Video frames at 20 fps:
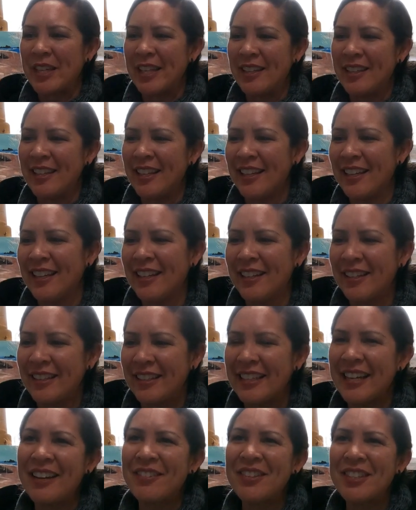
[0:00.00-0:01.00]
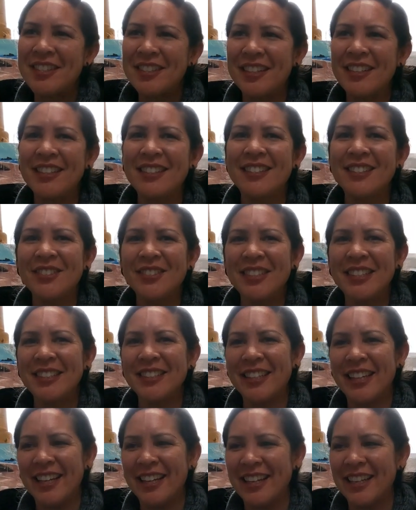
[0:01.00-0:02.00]
And then, we started
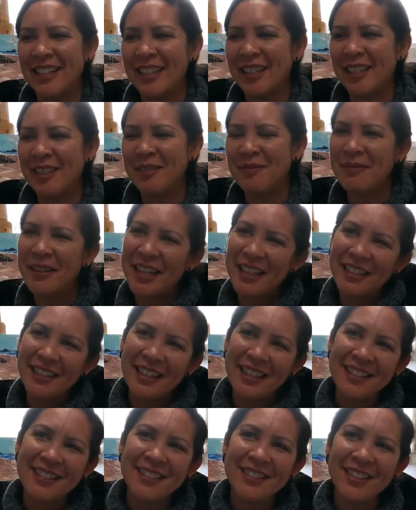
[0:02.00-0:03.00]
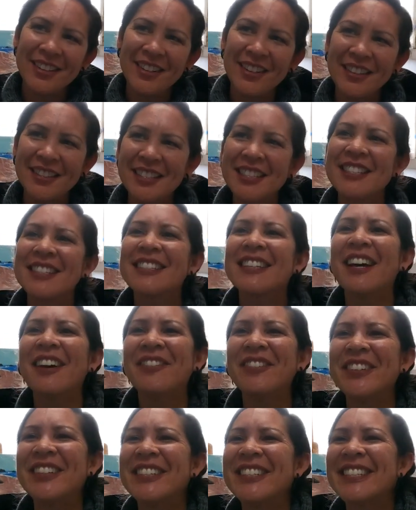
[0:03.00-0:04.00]
doing like Megadeth songs, just
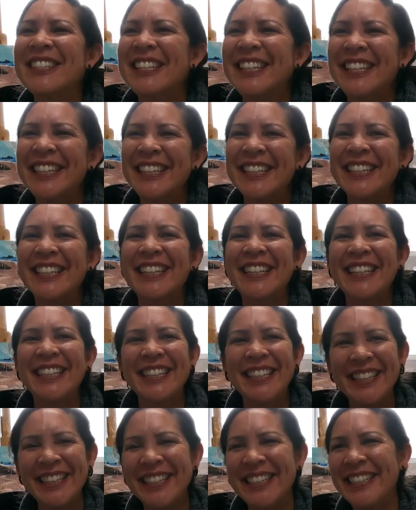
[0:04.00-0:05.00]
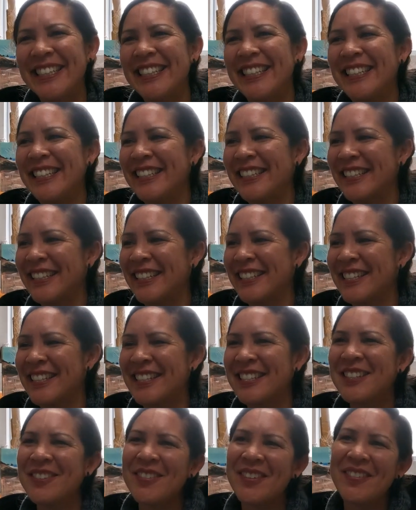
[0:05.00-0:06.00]
covers. Like Kitty,
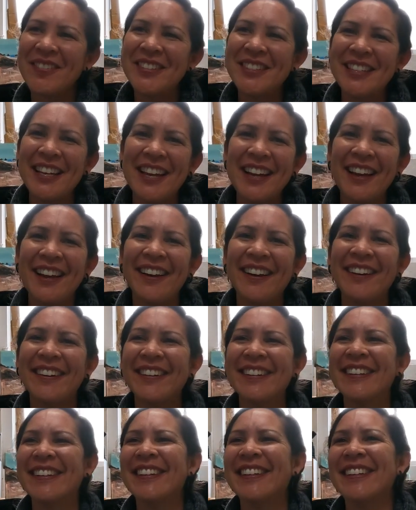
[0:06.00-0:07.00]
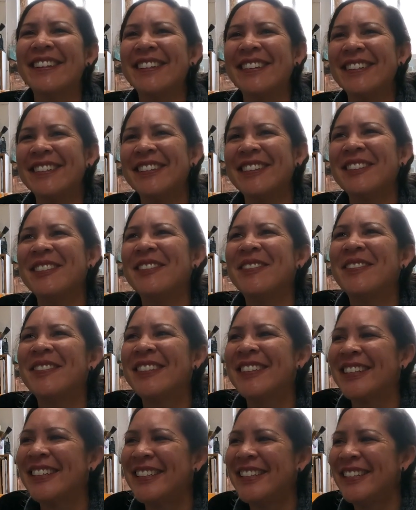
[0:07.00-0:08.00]
System of a Down,
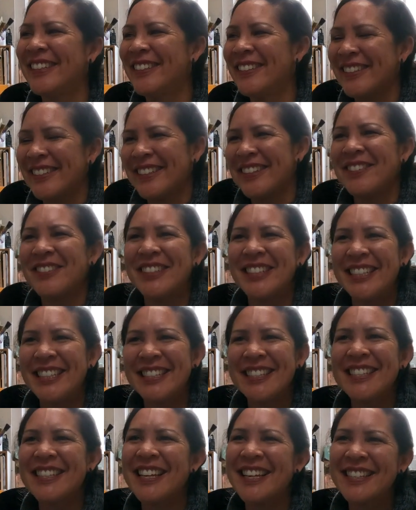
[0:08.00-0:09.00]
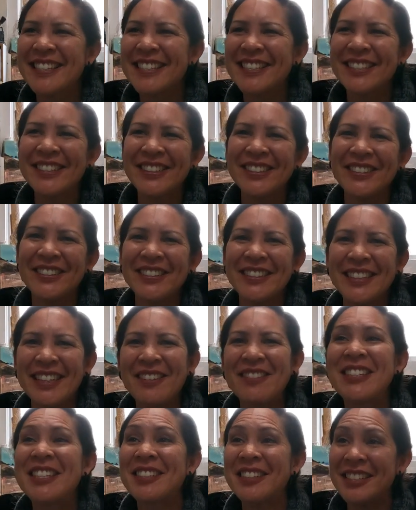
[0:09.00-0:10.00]
whatever. And so,
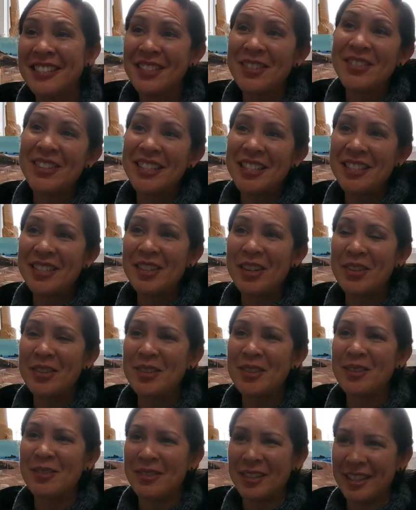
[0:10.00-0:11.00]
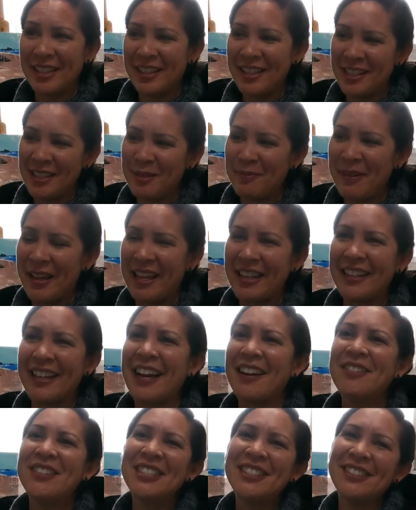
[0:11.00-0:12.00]
we started doing shows with his band.
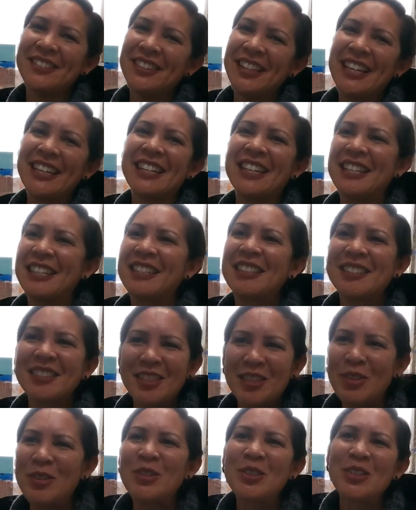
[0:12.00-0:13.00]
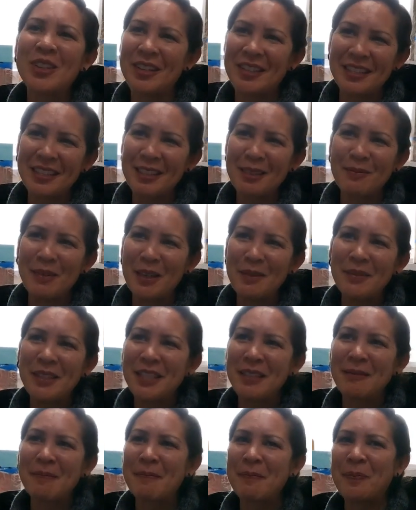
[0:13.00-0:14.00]
I would do like 2 songs
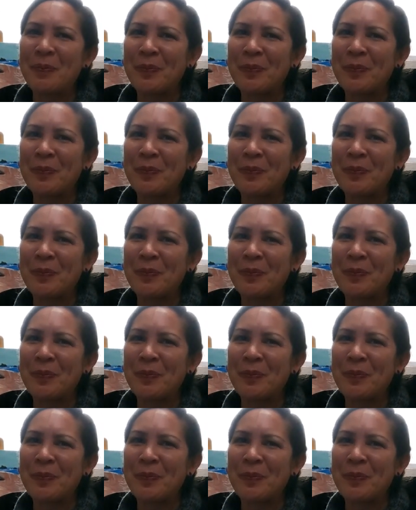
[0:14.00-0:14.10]
maybe.